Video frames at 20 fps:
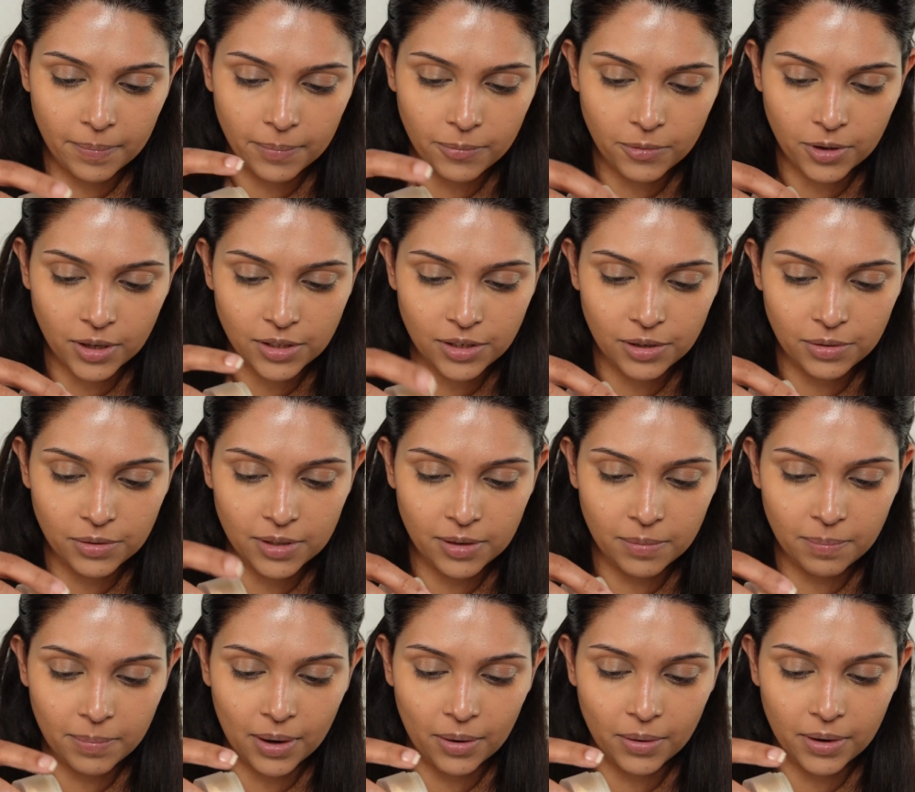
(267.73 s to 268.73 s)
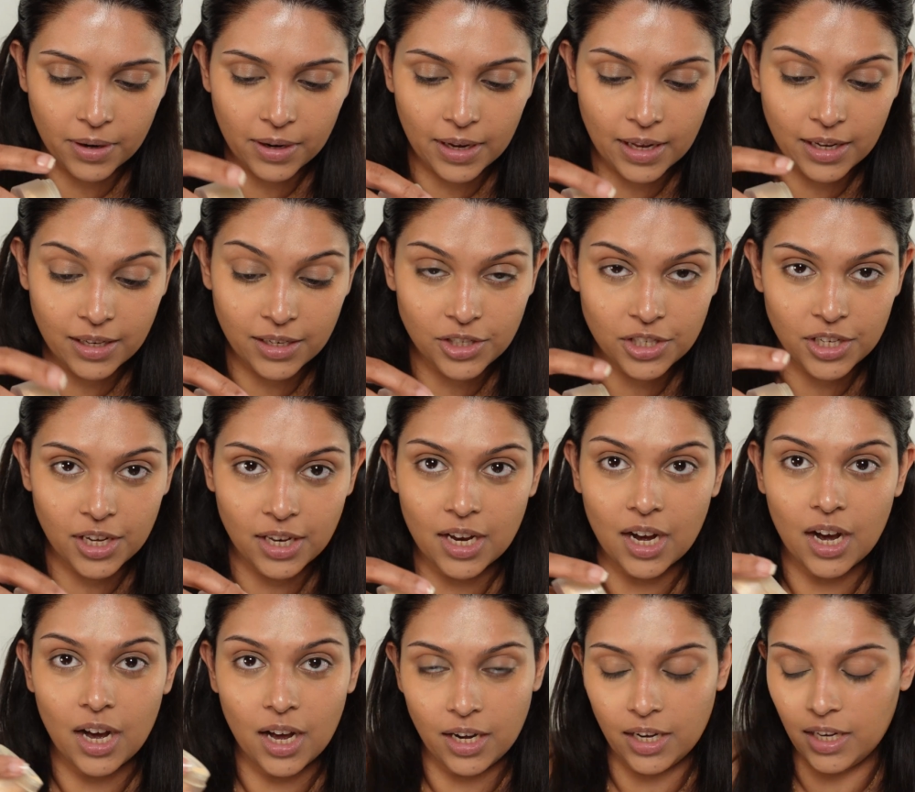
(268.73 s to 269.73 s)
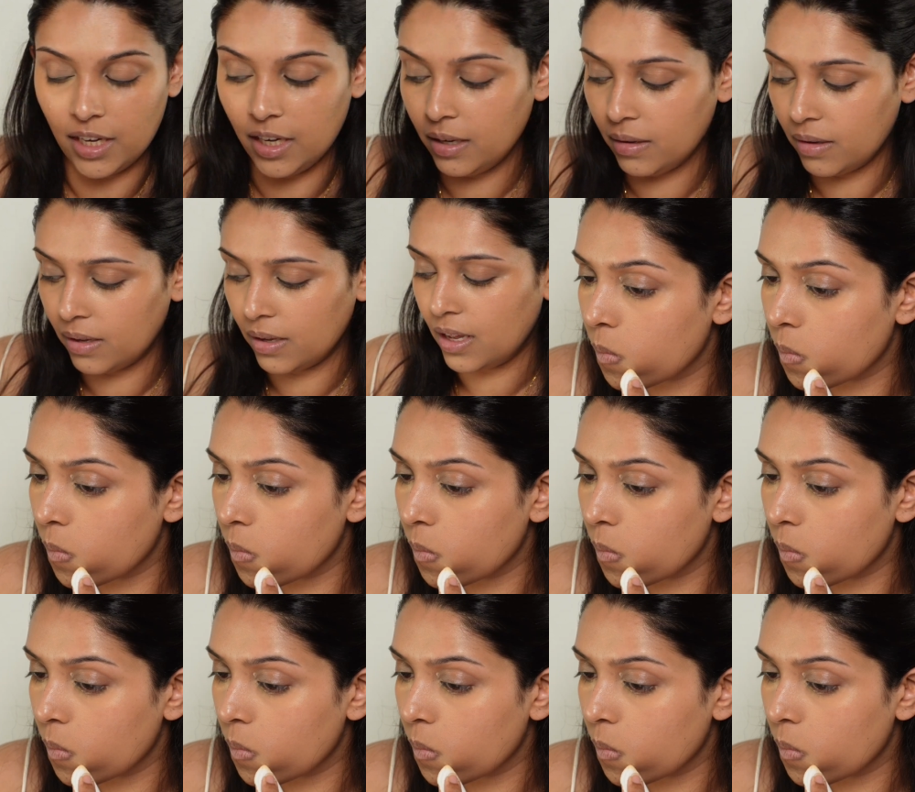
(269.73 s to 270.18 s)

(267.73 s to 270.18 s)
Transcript: translucent powder in the shade Honey.